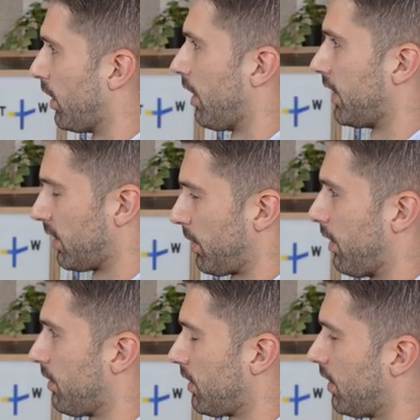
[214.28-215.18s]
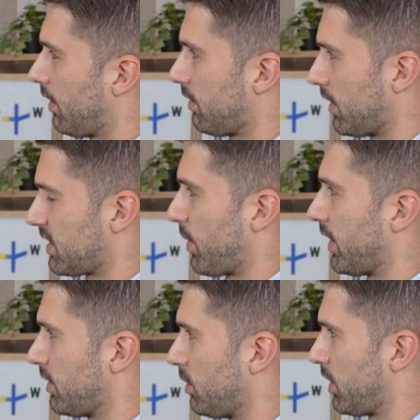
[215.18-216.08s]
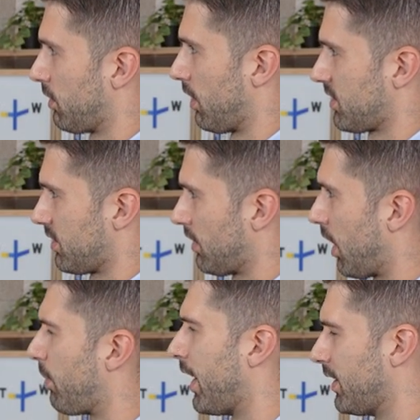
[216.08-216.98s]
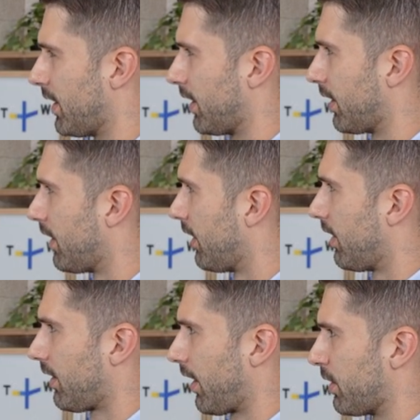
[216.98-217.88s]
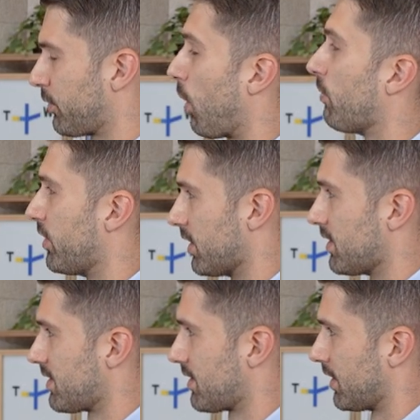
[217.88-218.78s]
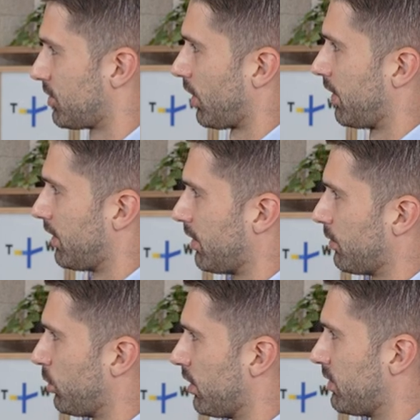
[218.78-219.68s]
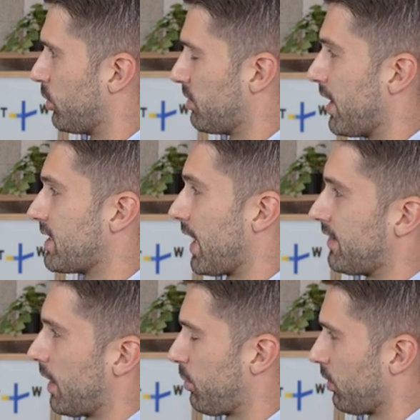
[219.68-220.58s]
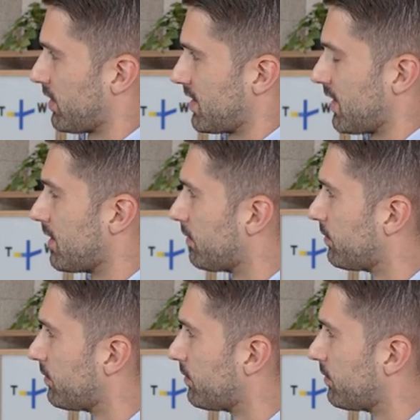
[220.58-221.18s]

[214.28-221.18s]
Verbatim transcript: learning about the expanding nuclear arsenal upending kind of confidence that China would maintain that policy?